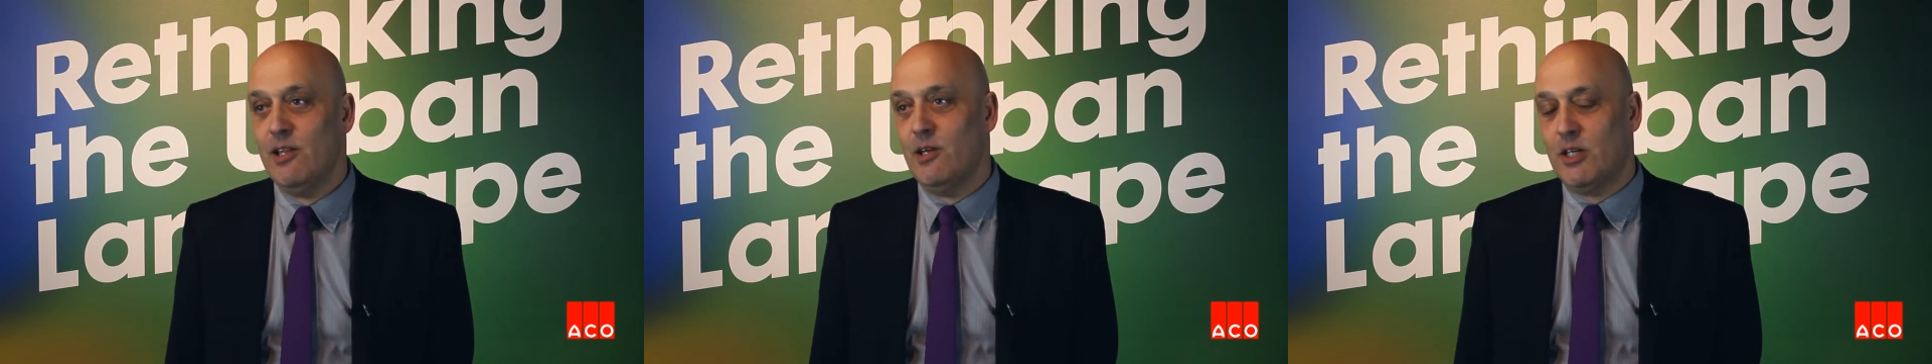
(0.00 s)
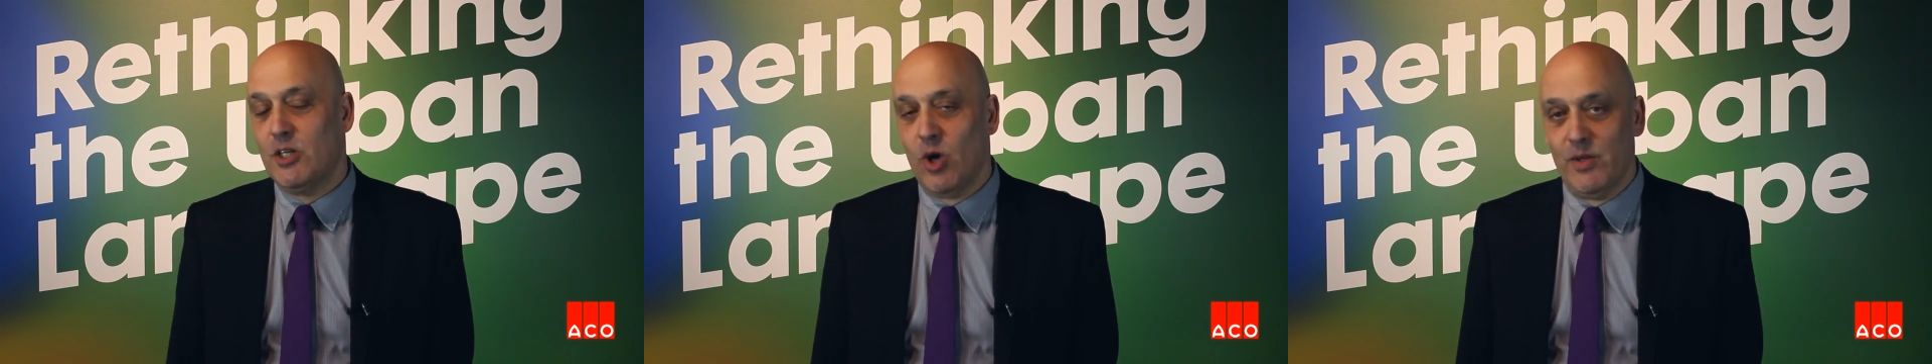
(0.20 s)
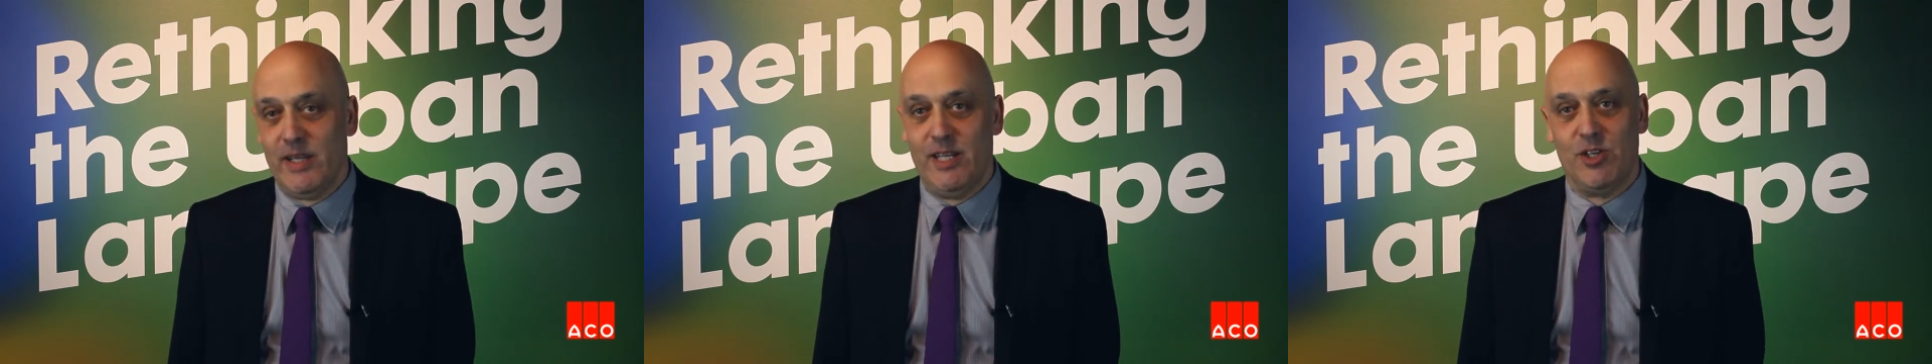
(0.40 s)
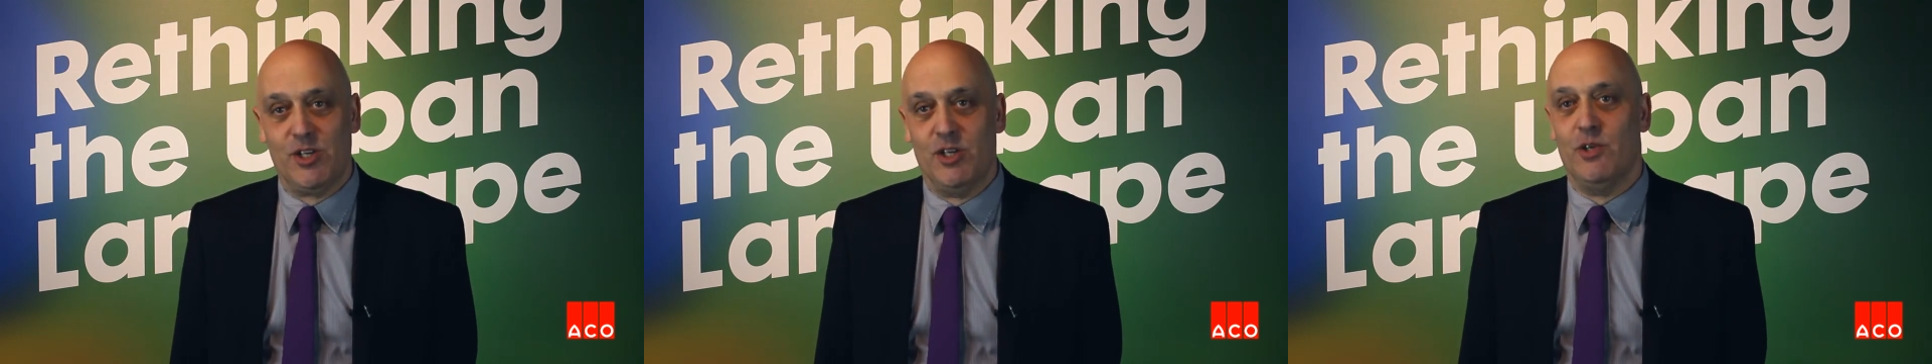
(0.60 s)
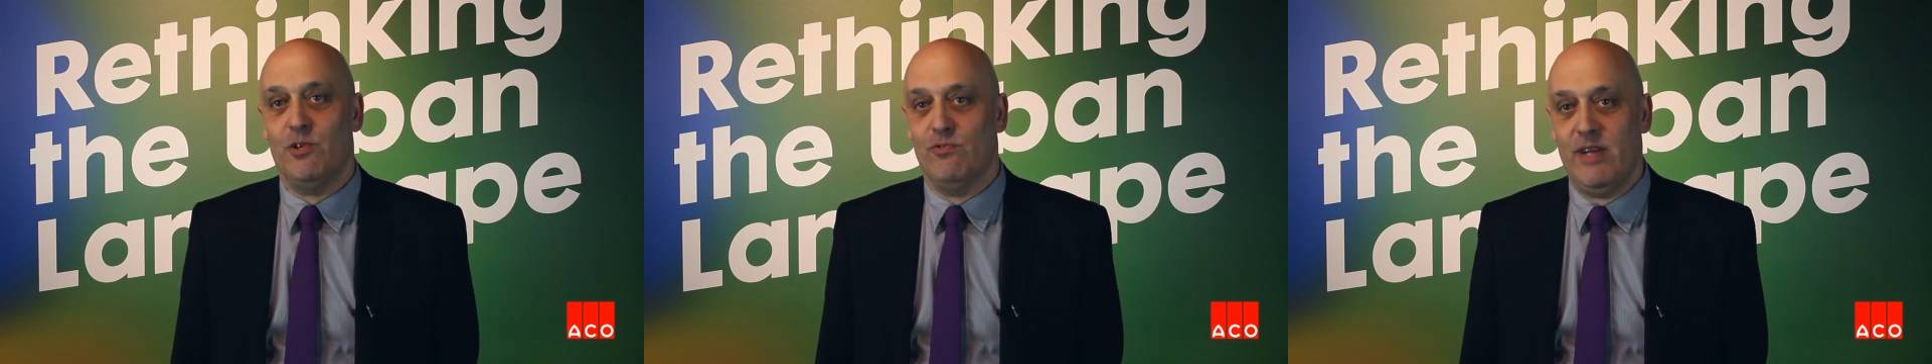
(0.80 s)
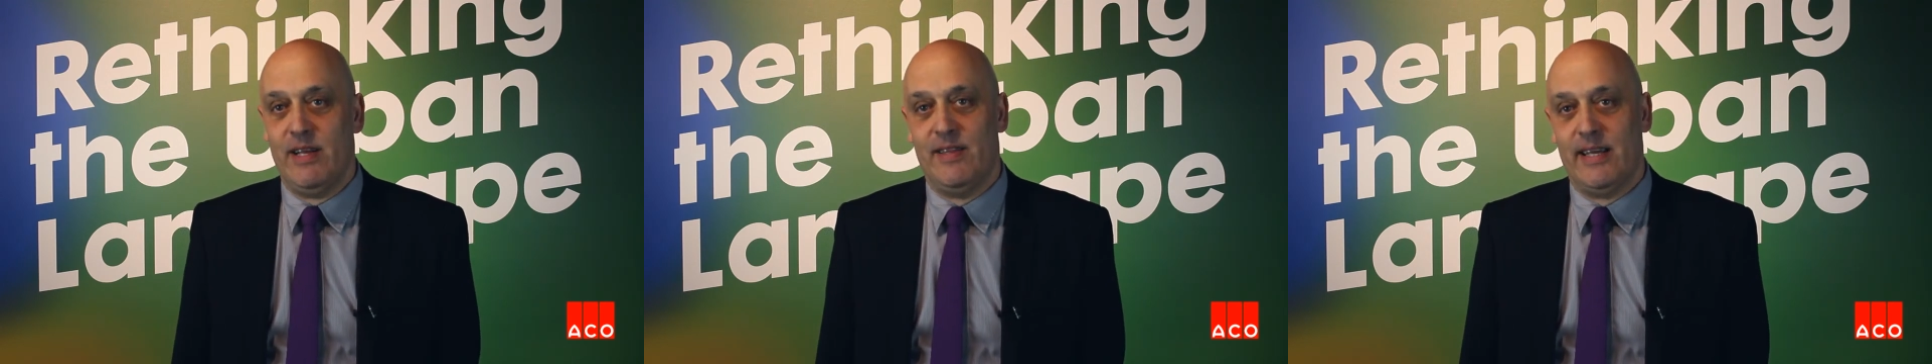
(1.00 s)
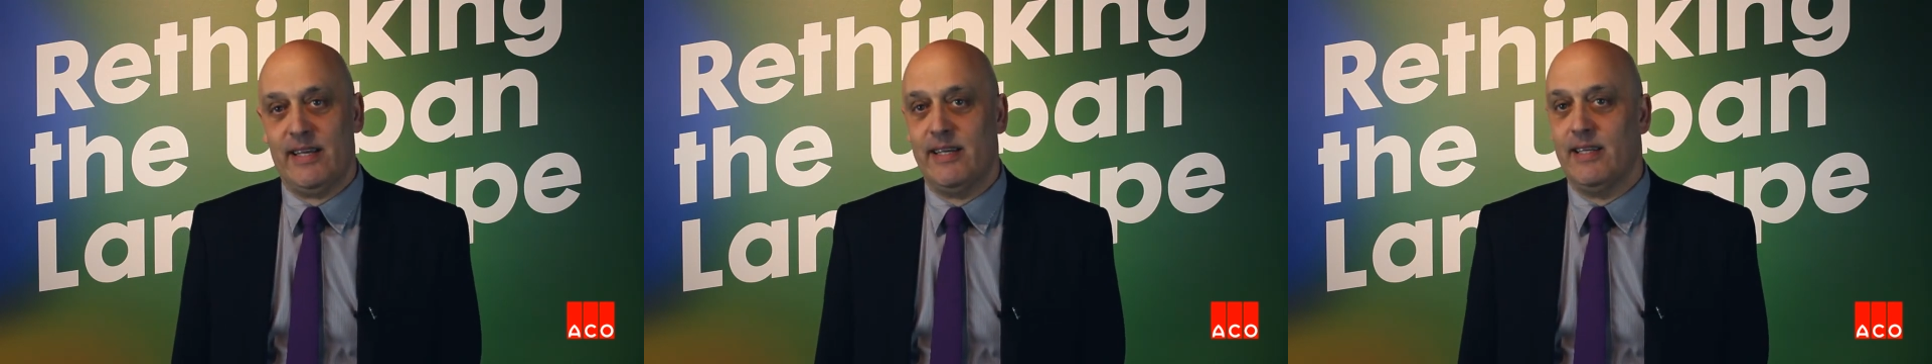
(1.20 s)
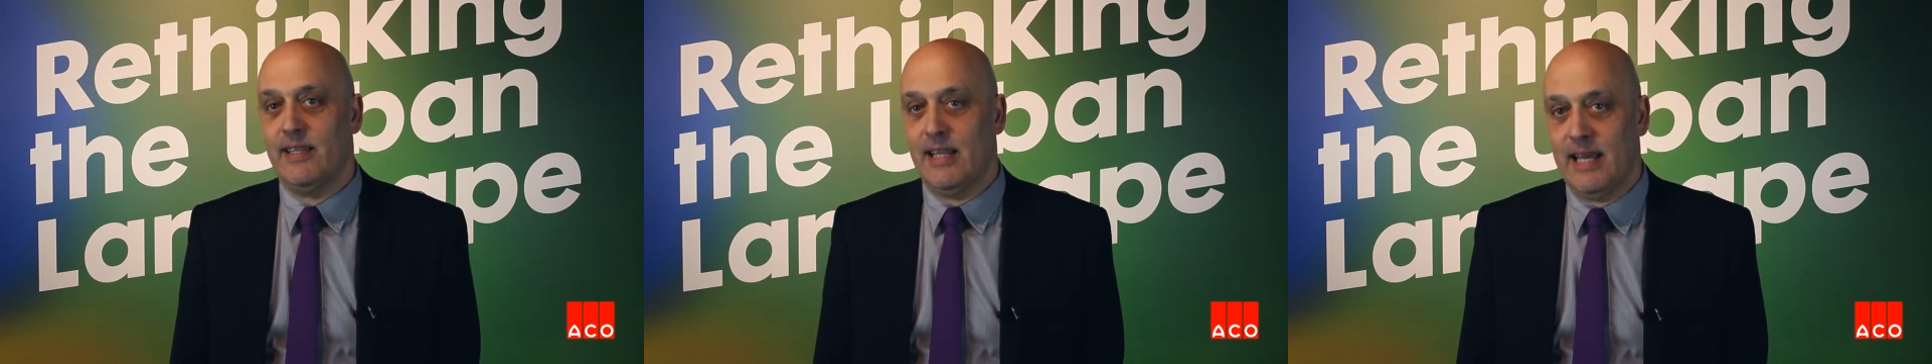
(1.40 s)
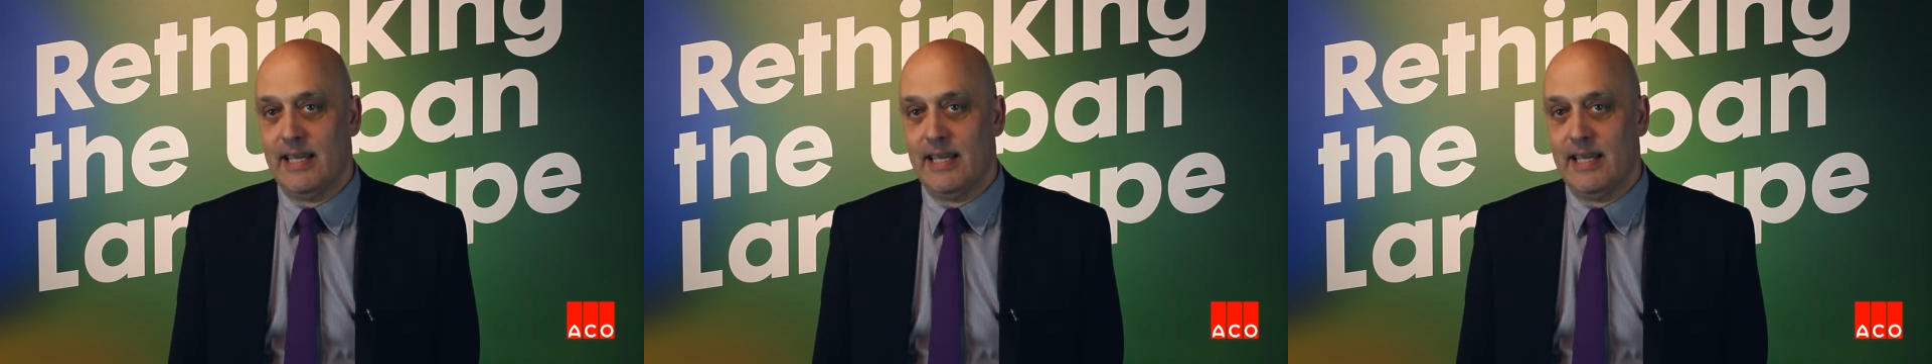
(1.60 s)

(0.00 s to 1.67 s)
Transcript: that's gone into rethinking the